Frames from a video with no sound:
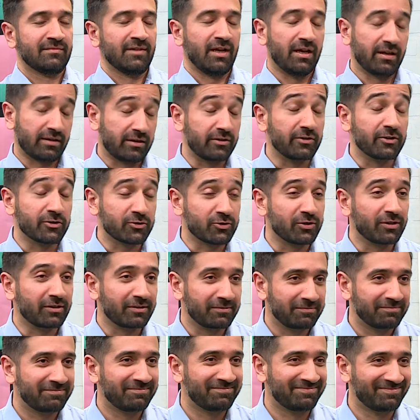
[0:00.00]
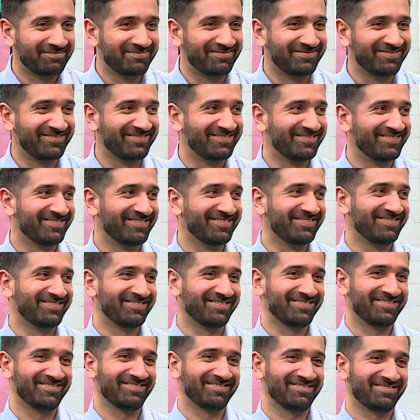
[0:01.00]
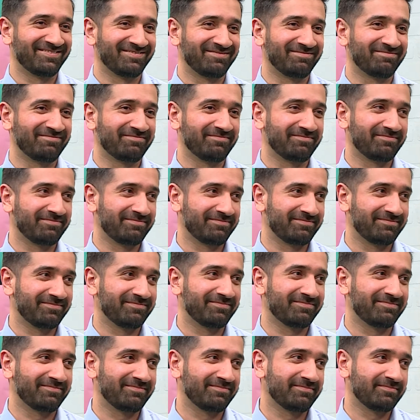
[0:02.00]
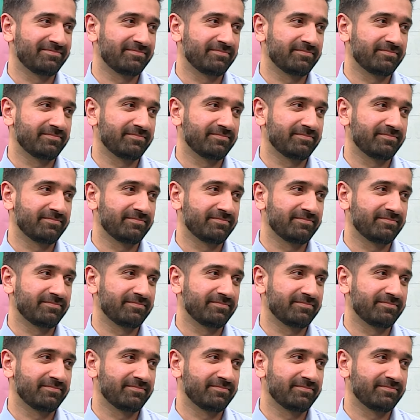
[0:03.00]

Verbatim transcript: Air conditioning. Okay, floods.